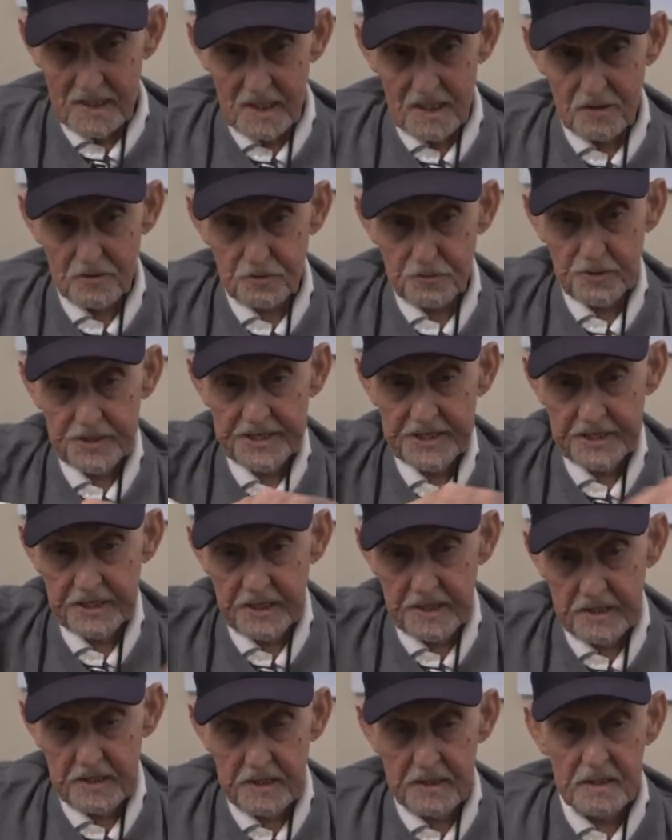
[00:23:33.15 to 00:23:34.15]
a
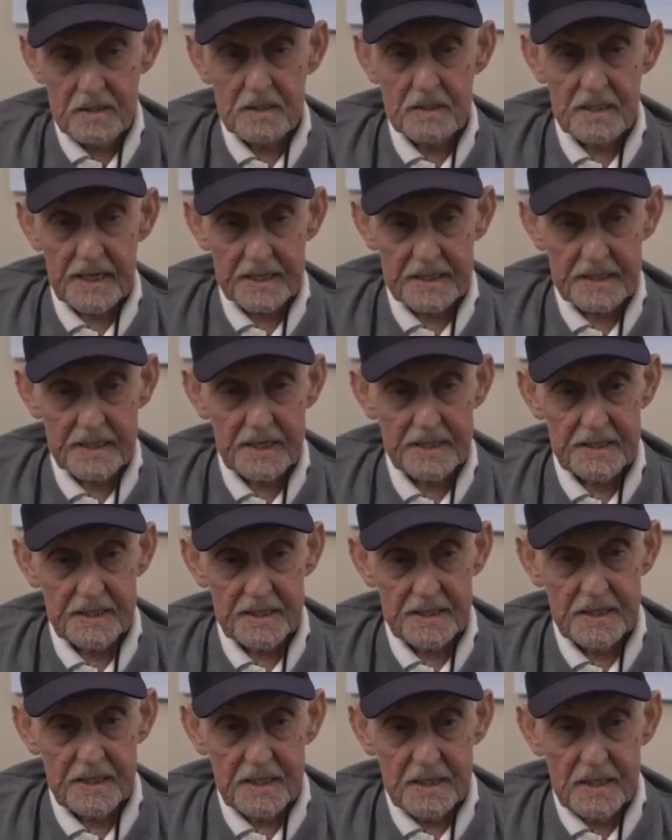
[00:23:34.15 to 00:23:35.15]
ring, like a
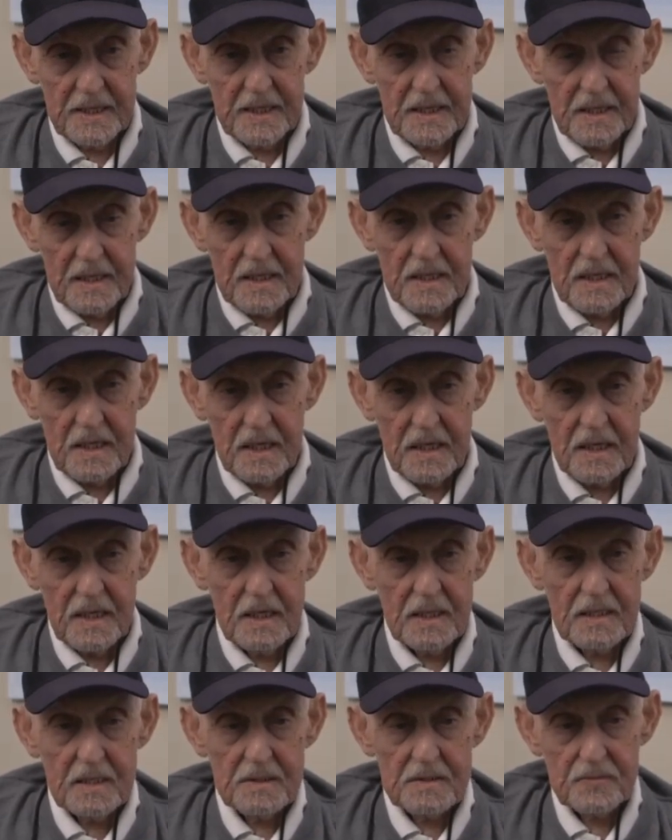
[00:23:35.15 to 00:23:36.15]

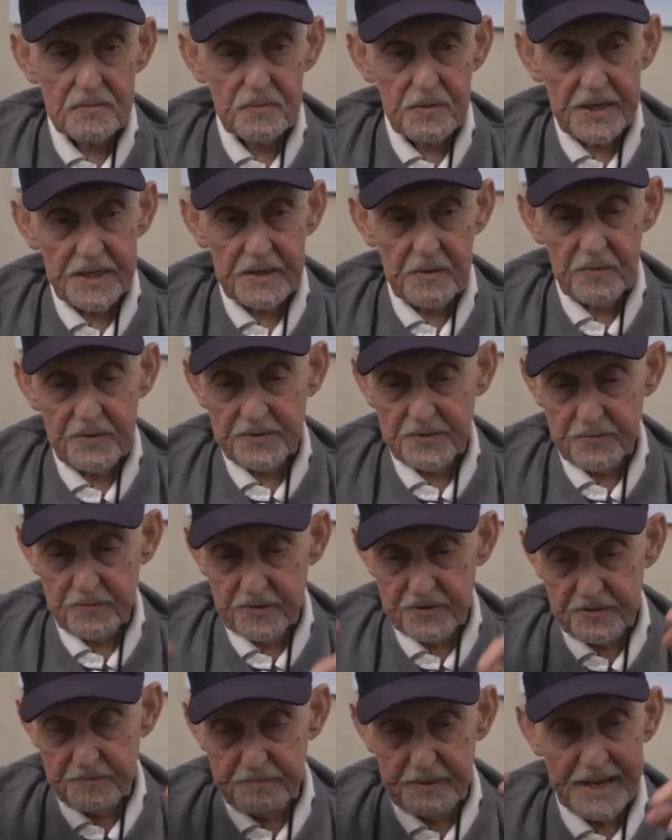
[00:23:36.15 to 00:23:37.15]
ring with
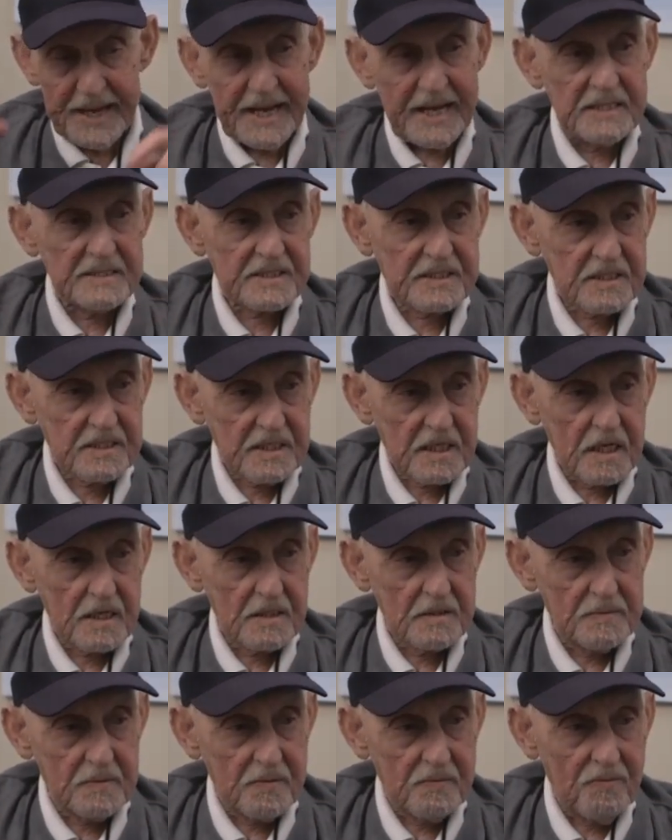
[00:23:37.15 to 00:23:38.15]
with pants, you
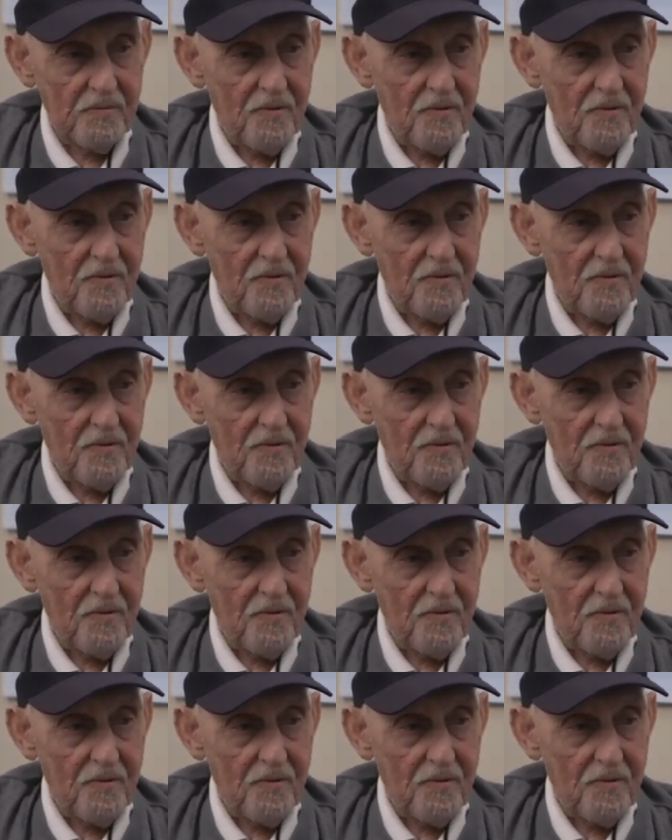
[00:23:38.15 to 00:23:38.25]
know.